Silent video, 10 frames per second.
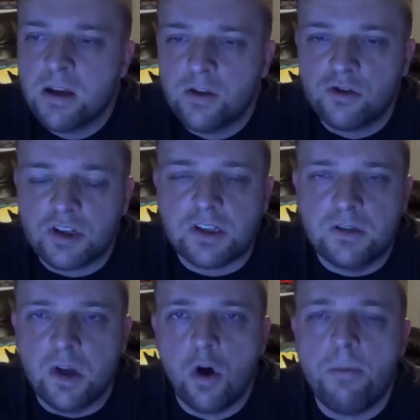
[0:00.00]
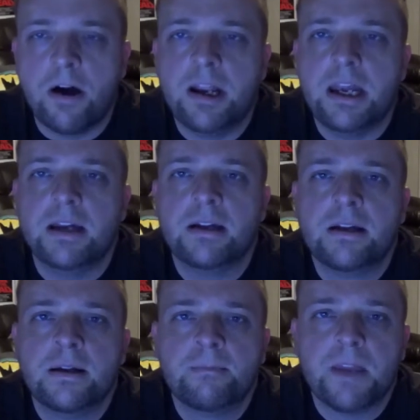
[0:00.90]
There's just nobody
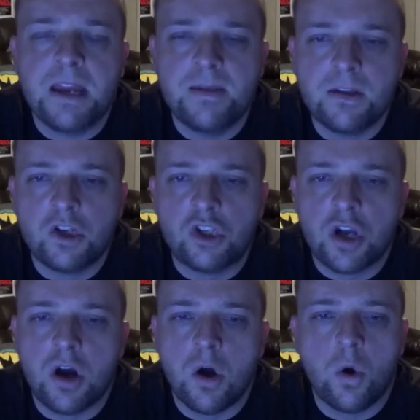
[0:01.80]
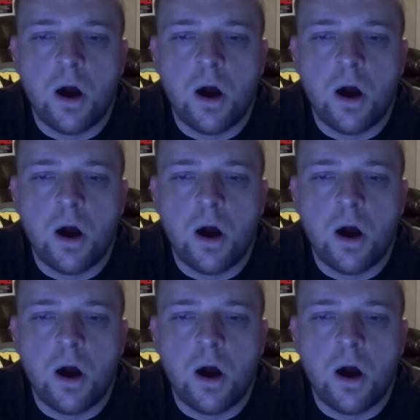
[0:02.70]
in this show